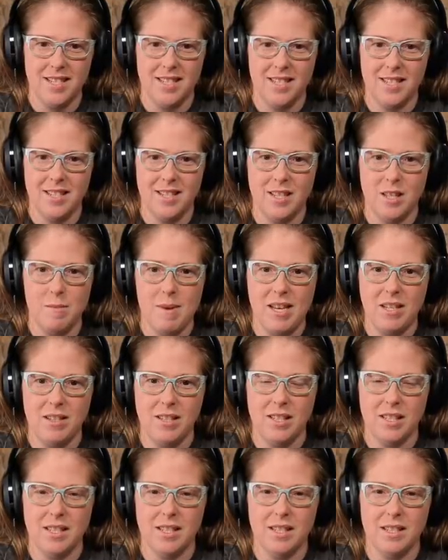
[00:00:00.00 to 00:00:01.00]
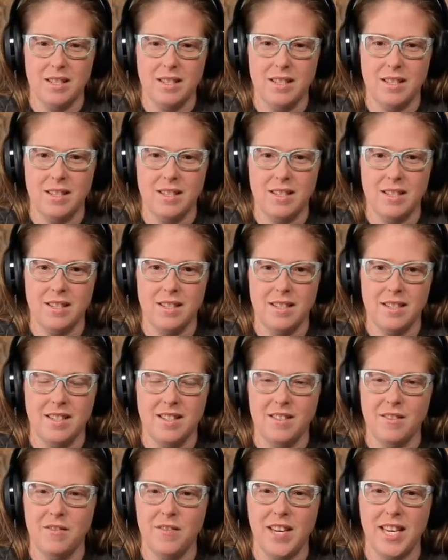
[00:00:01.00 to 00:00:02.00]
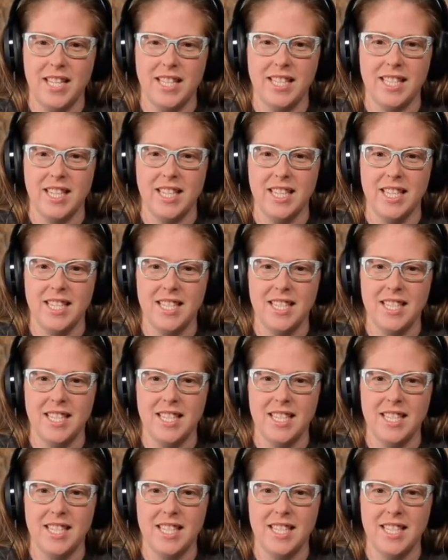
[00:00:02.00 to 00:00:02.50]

to the belt. Fancy.